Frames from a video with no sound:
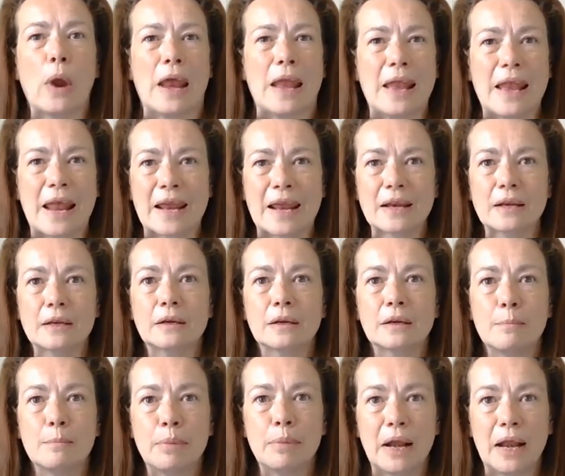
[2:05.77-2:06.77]
Where lack
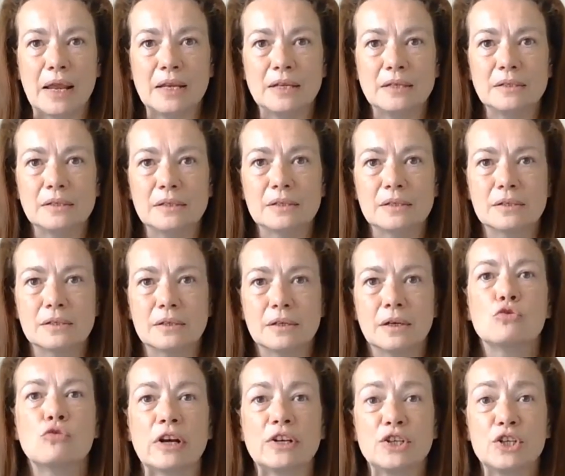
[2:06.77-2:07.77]
complains,
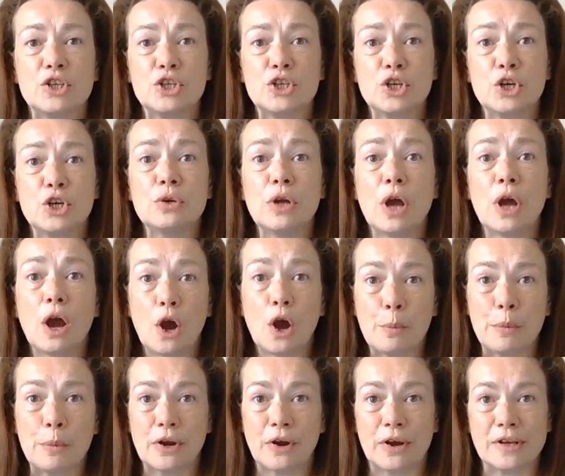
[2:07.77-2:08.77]
gratitude
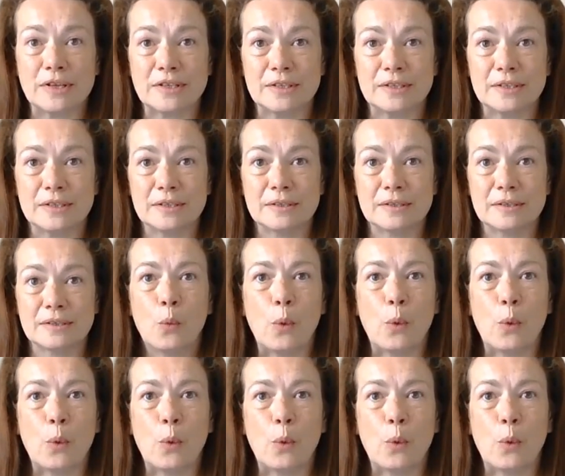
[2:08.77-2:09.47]
harmonises.